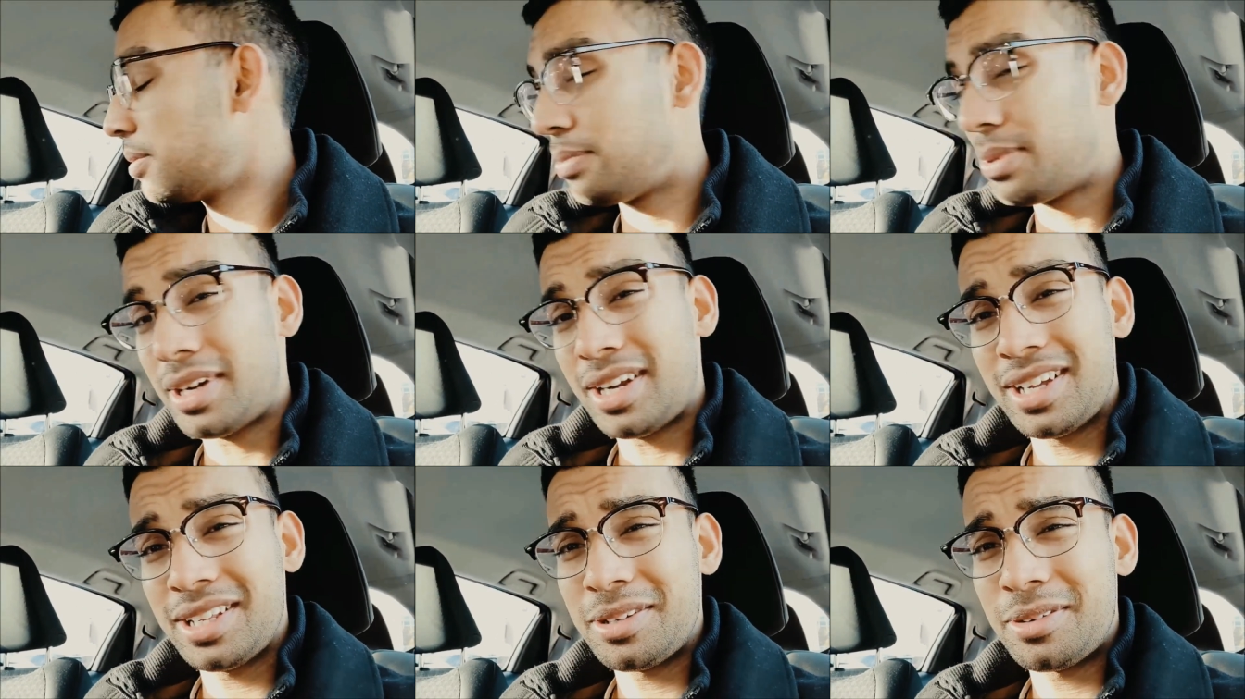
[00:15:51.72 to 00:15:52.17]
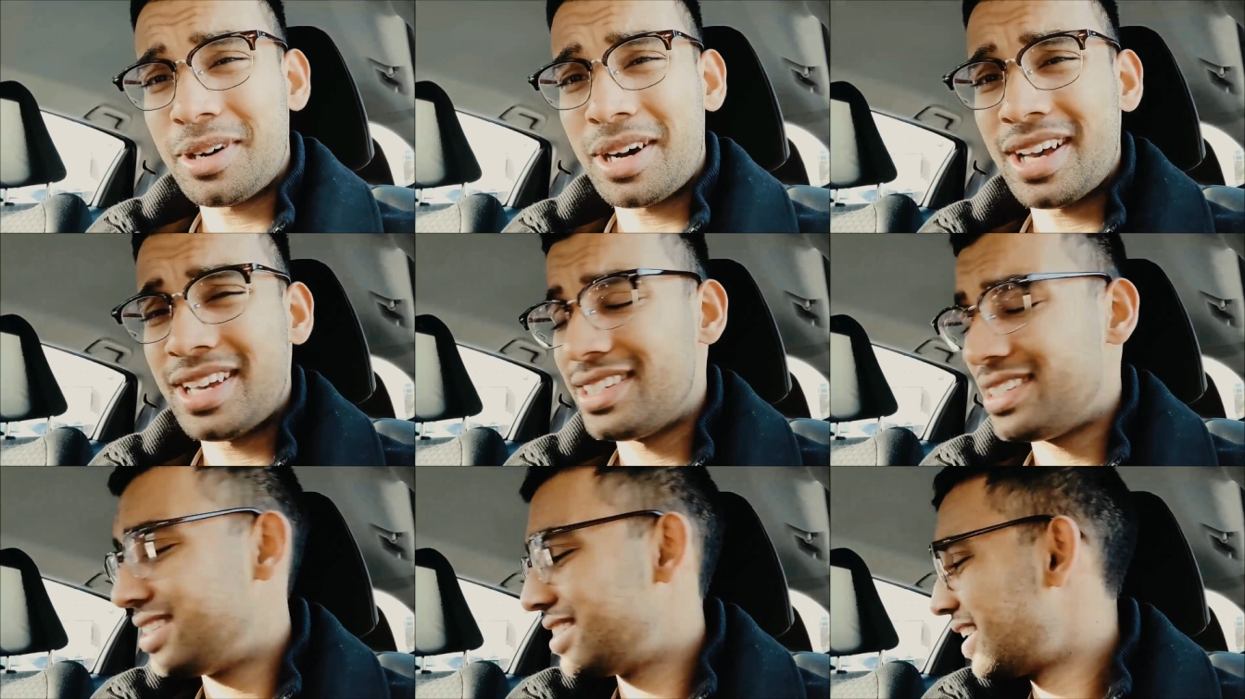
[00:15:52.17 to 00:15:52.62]
but
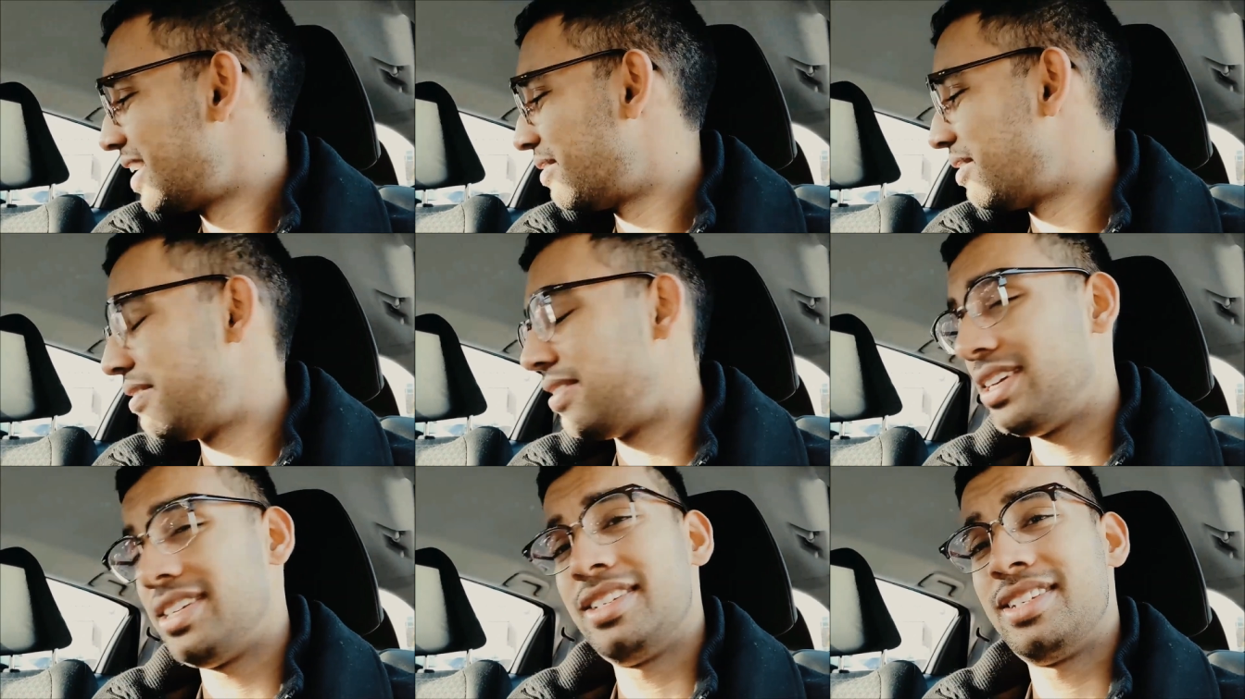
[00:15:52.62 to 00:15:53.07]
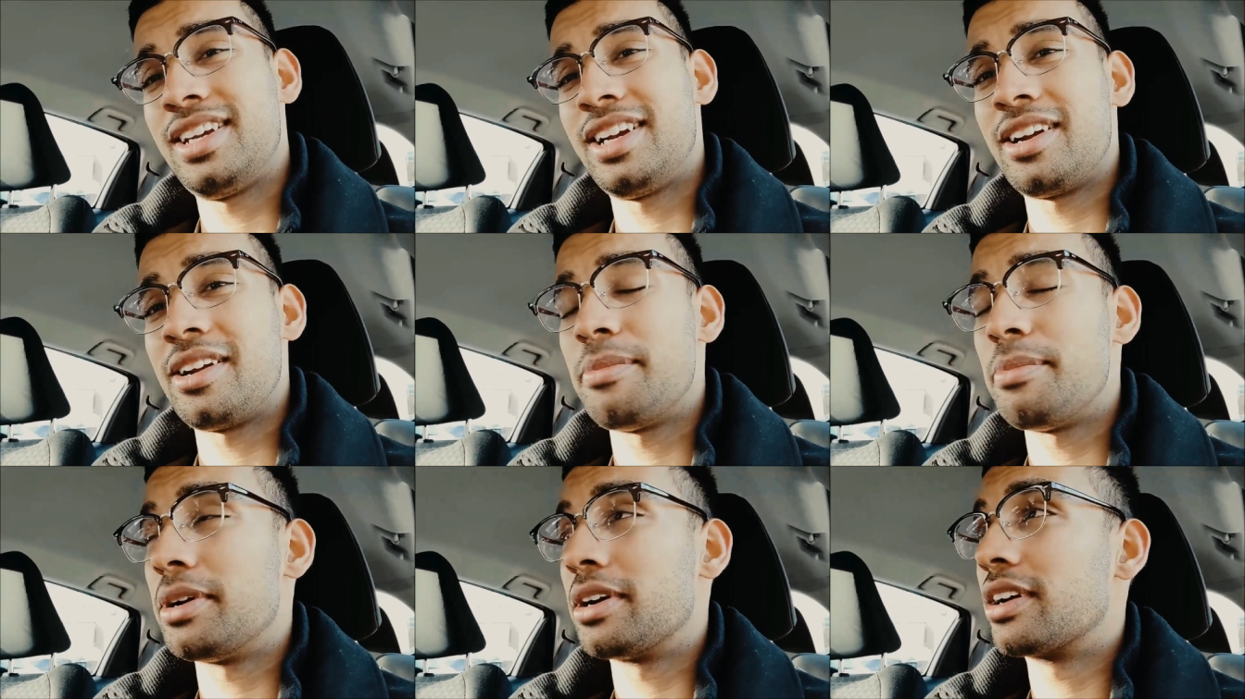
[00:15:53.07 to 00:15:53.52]
otherwise is have a
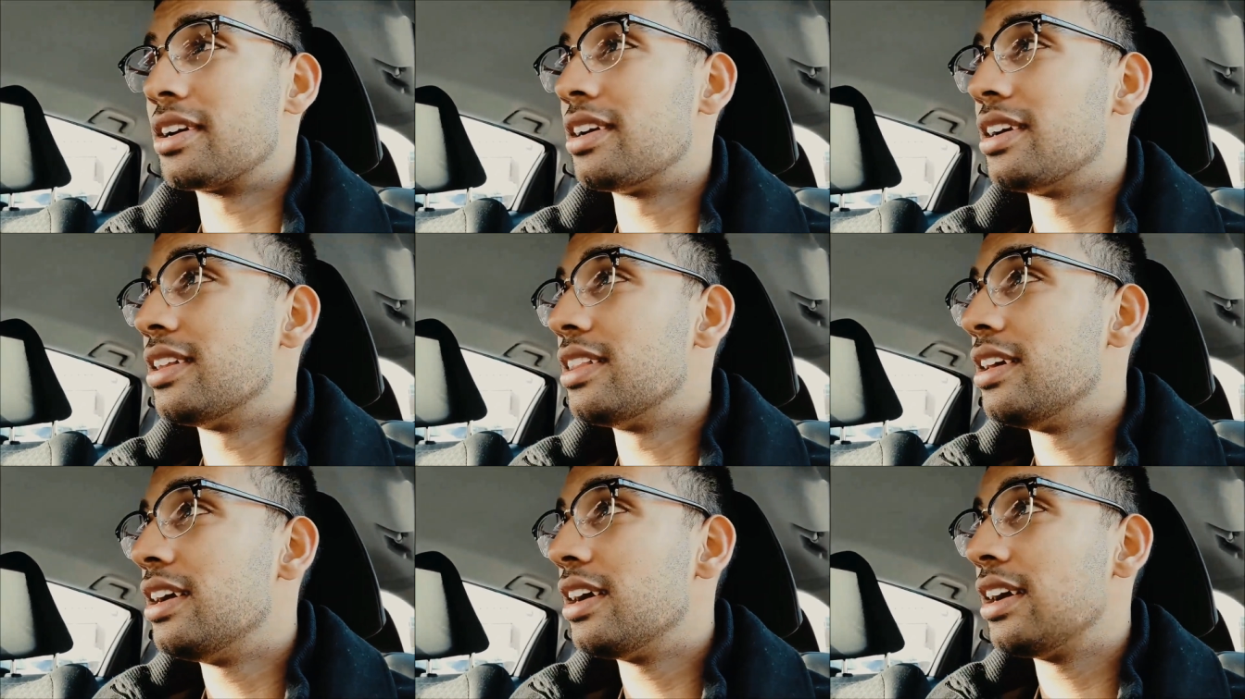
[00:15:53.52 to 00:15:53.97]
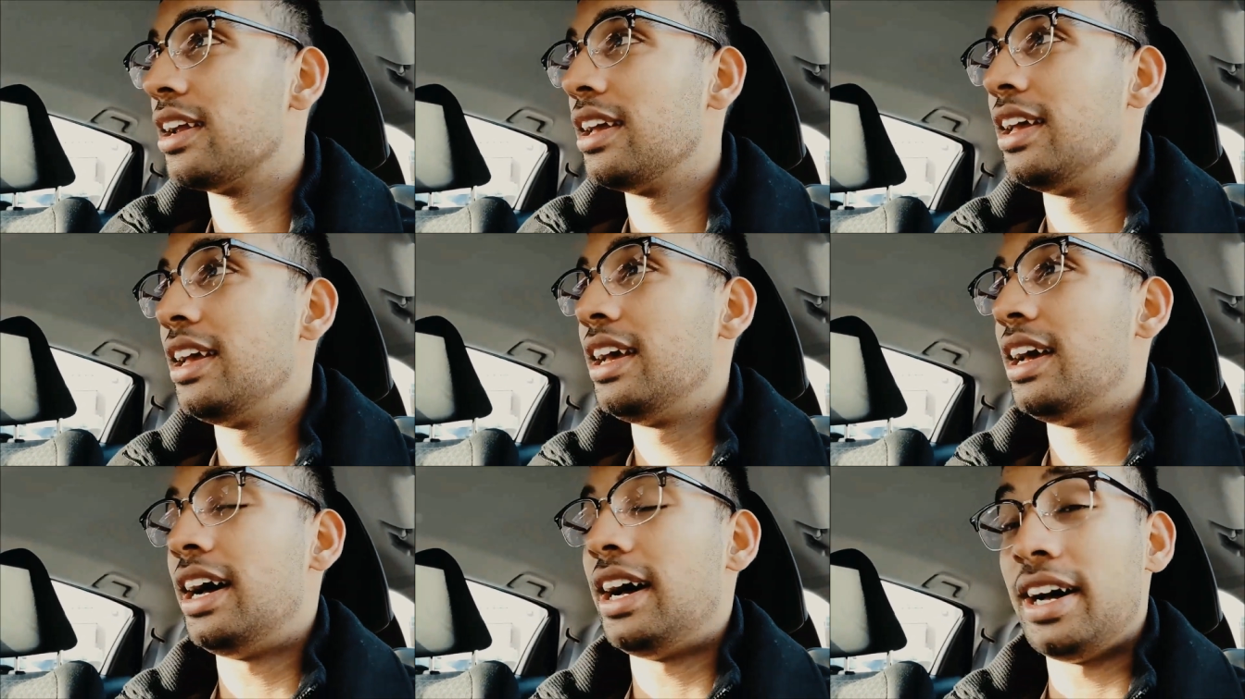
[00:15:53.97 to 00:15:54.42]
vegetarian burger in there.
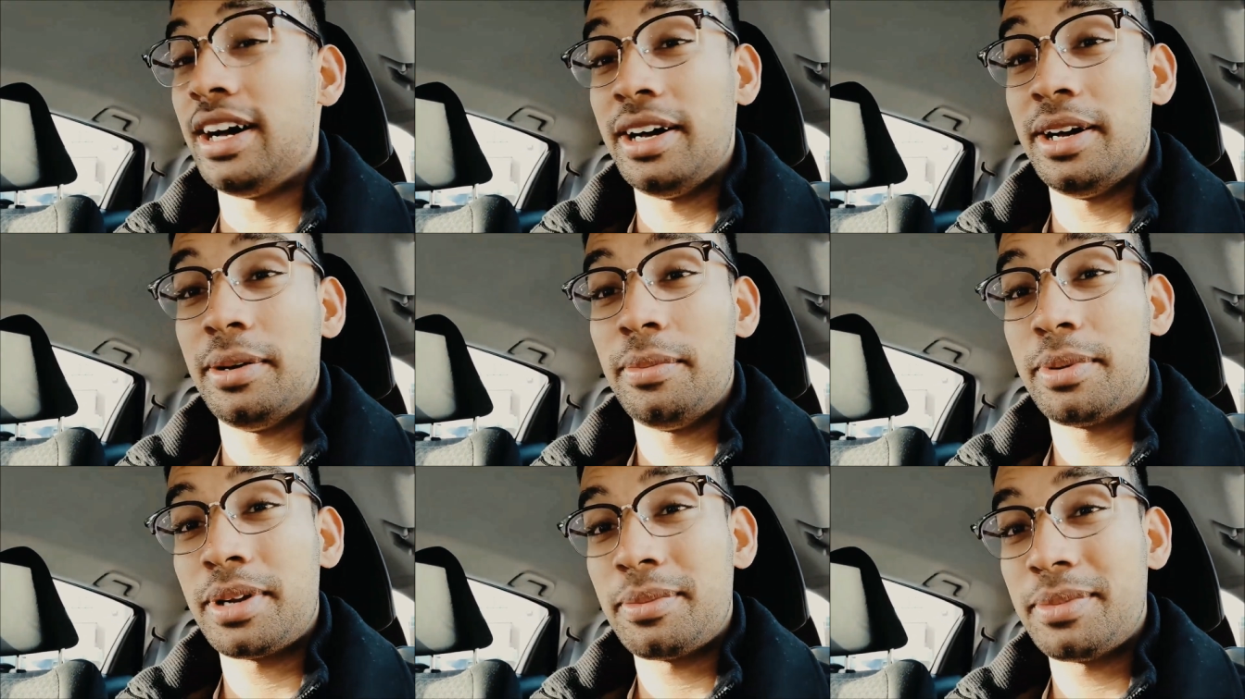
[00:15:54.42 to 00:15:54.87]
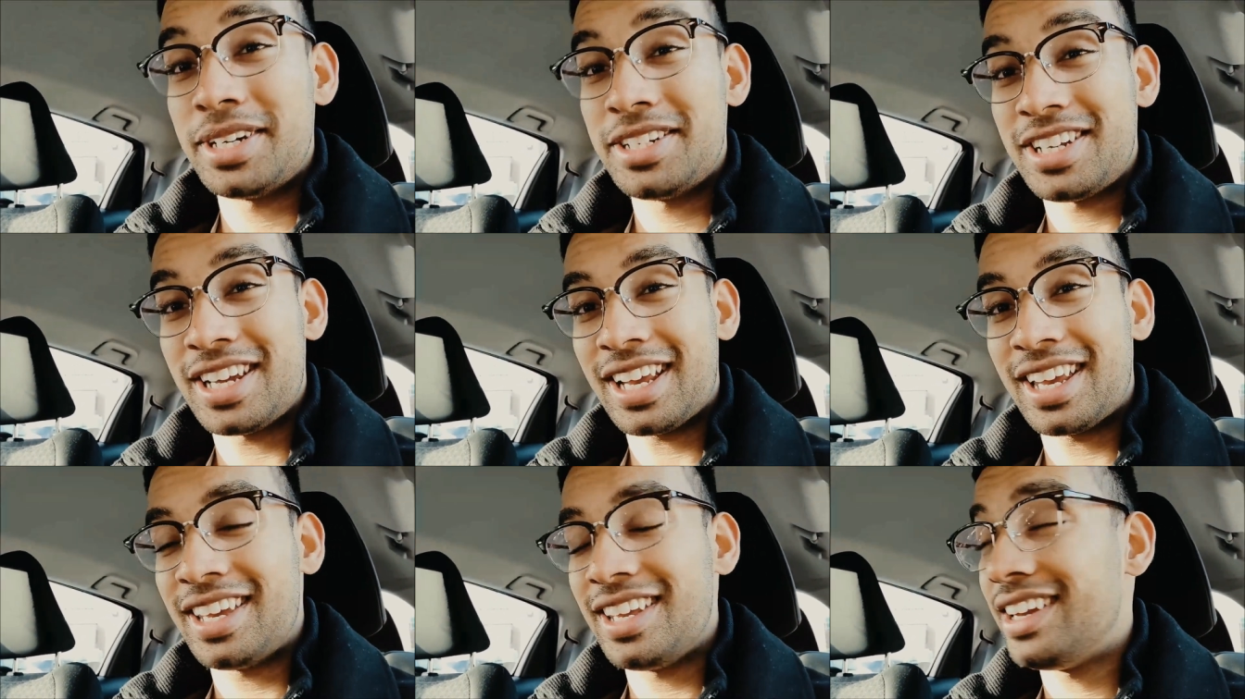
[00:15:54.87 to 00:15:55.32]
Uh, but I'm gonna
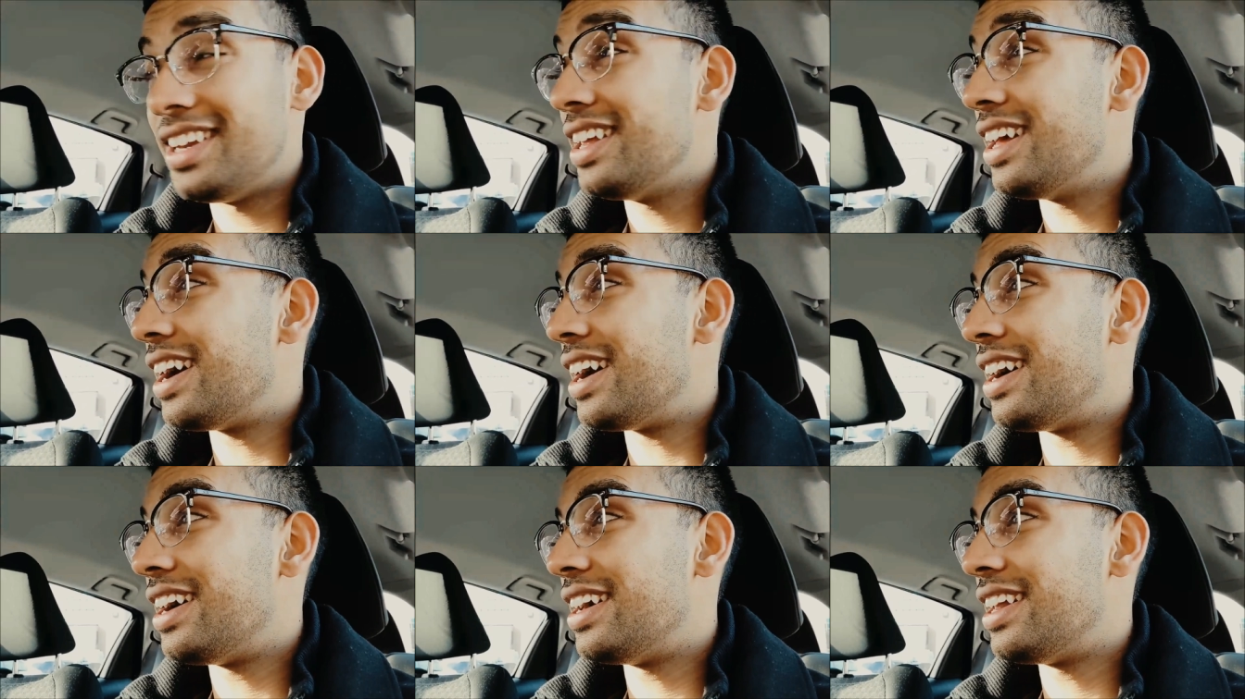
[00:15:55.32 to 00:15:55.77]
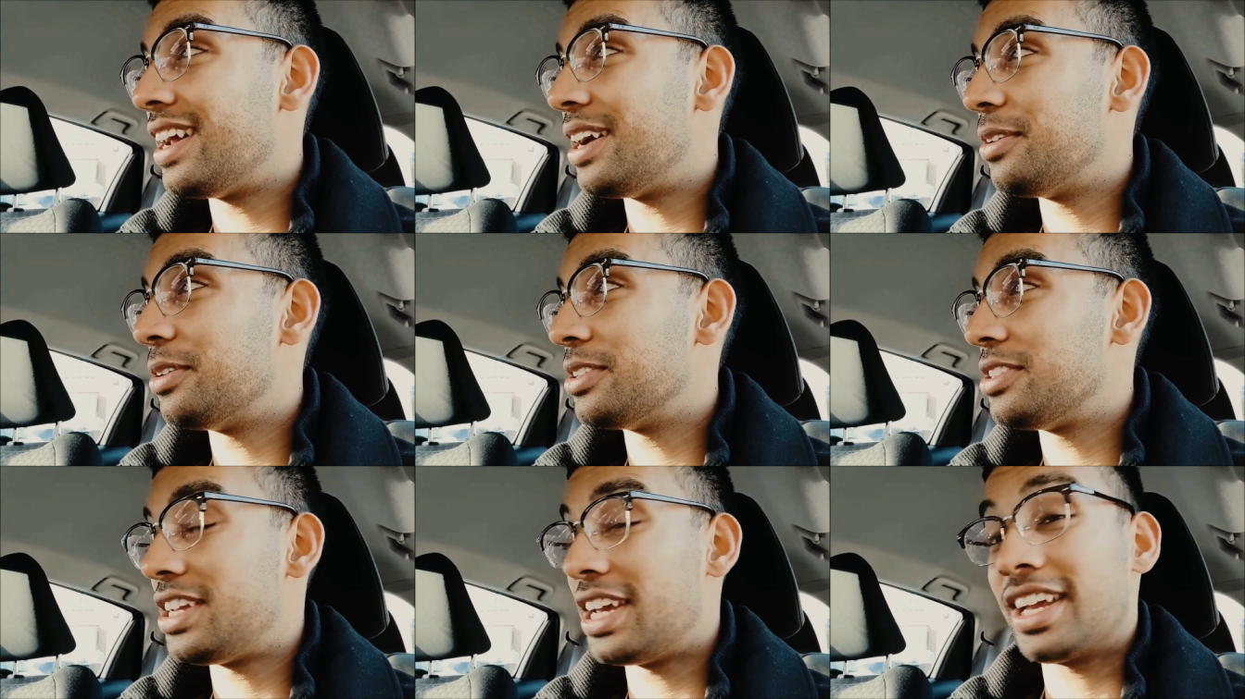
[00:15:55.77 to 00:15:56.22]
check in uh, and I
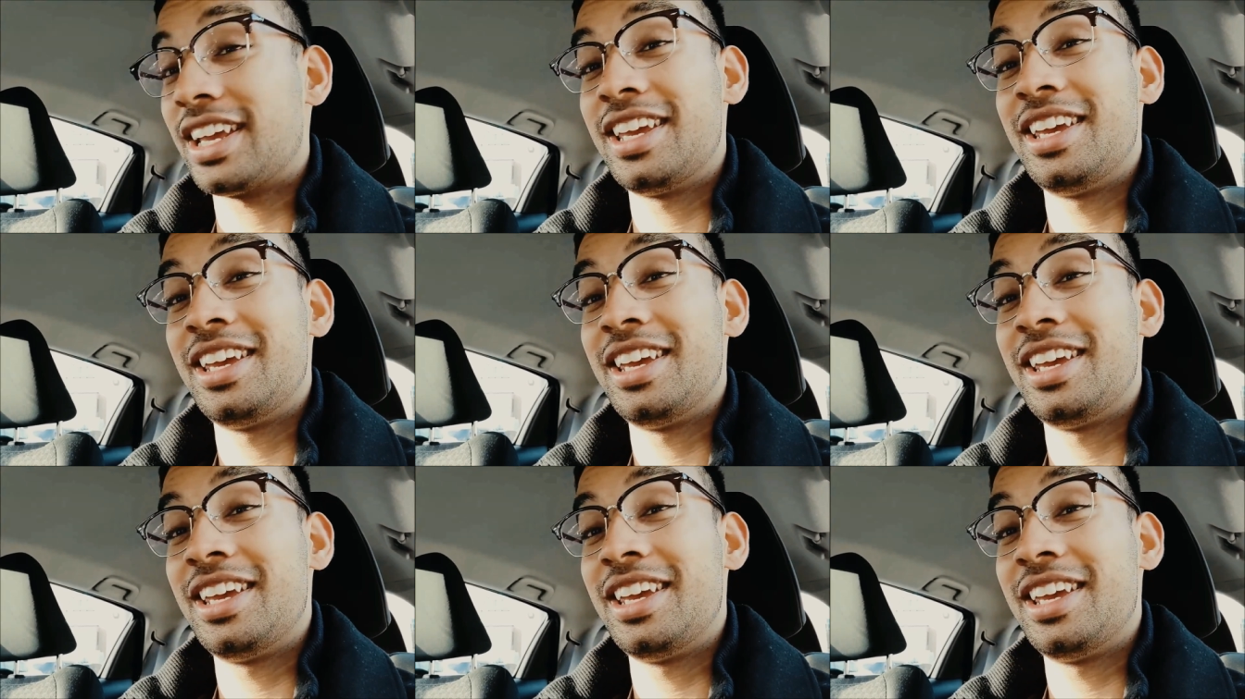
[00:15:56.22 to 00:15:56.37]
will check